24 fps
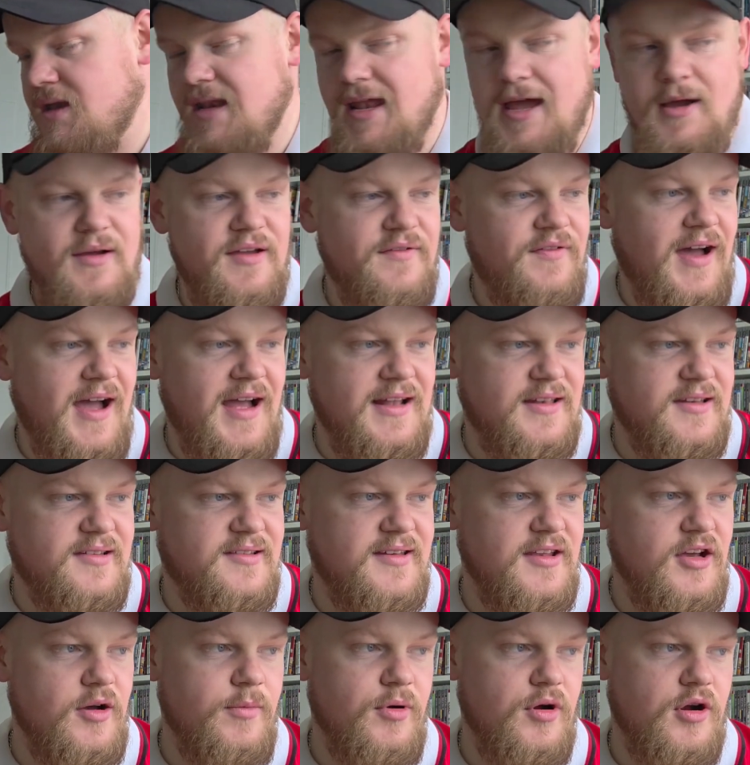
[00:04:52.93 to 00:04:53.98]
Now if I had the
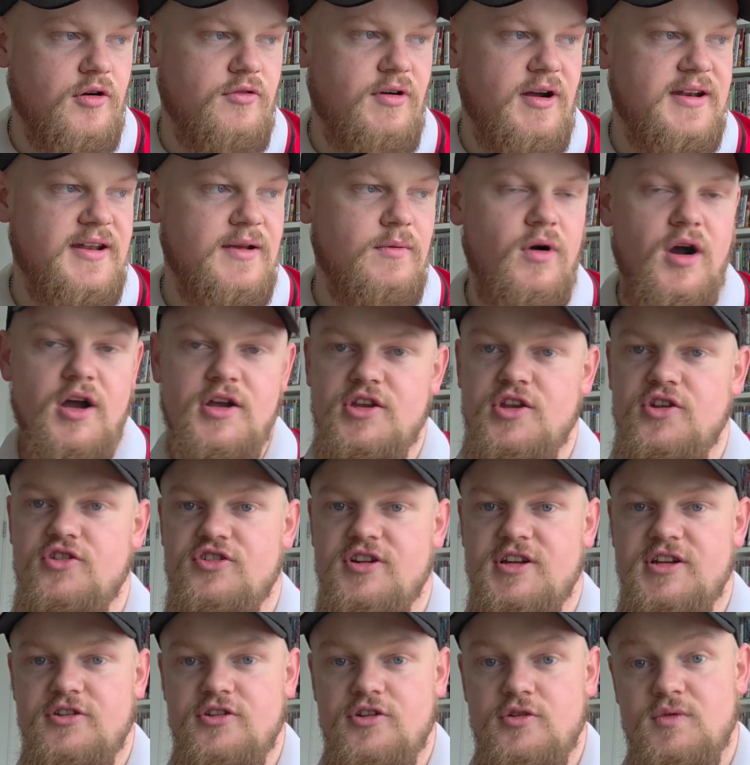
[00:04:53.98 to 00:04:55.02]
SteelBook already, what I
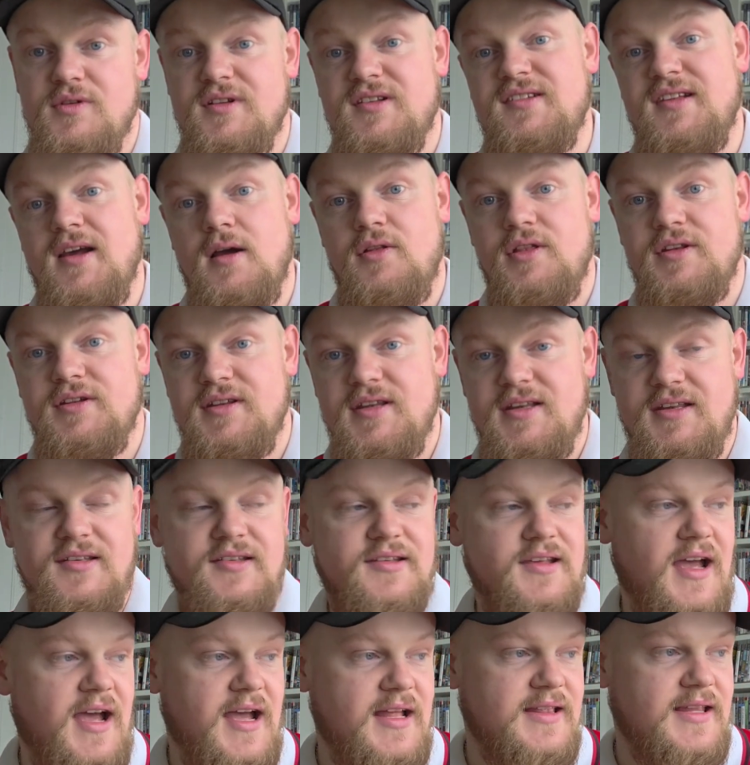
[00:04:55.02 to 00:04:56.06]
usually do would sell the
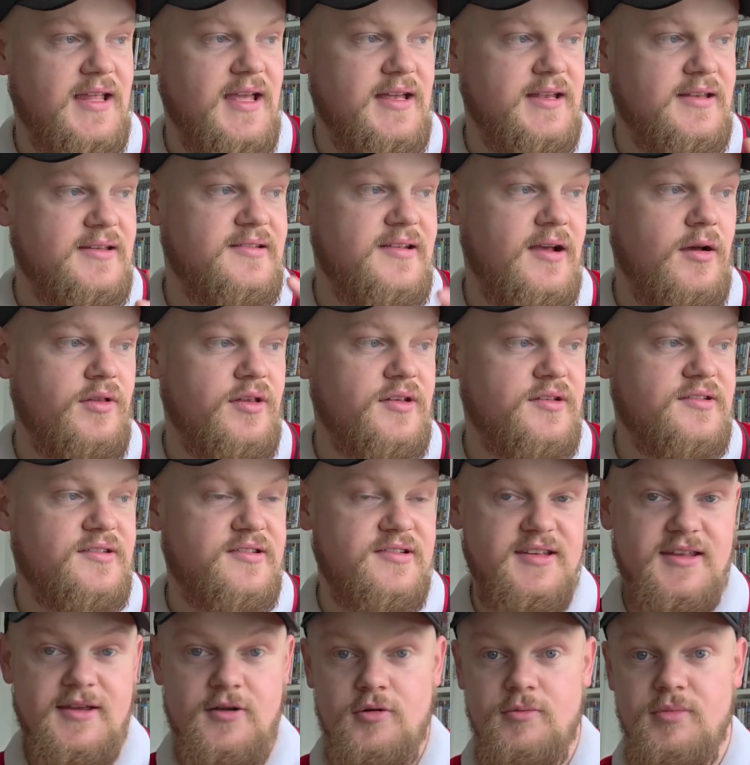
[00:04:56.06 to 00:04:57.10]
disc and then sell the
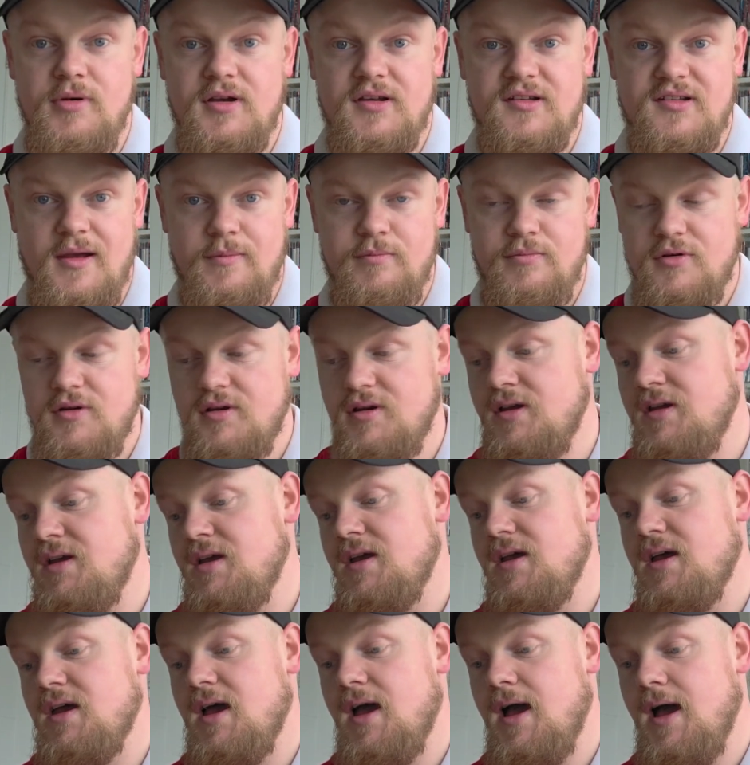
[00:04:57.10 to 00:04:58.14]
SteelBook separate.
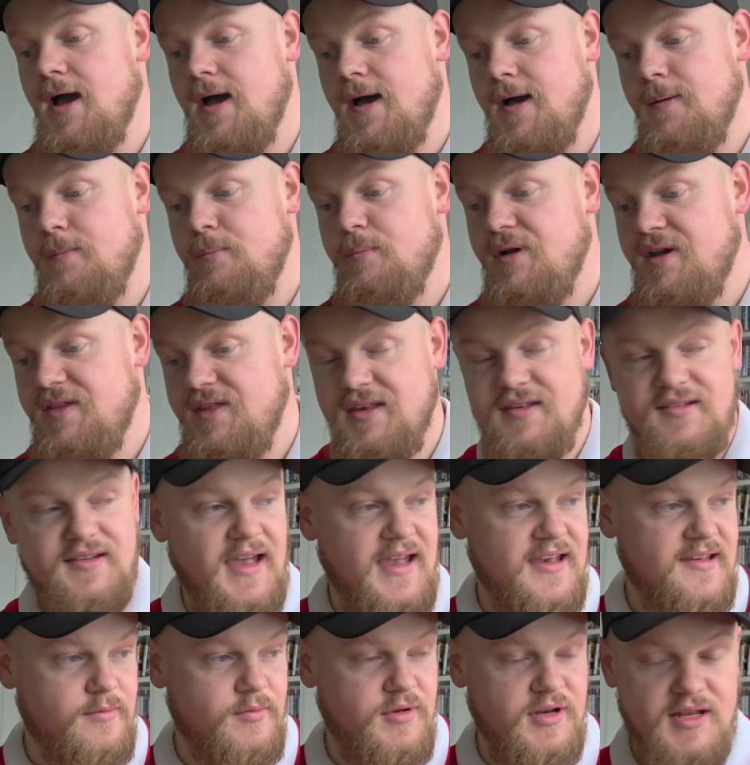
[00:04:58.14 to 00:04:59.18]
but in this
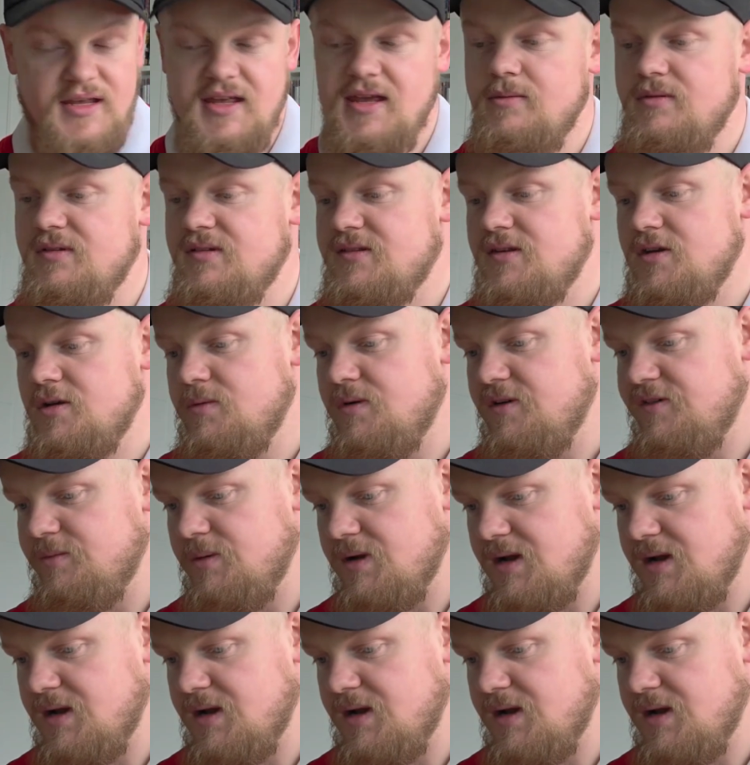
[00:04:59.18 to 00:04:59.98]
case I'm going to keep the SteelBook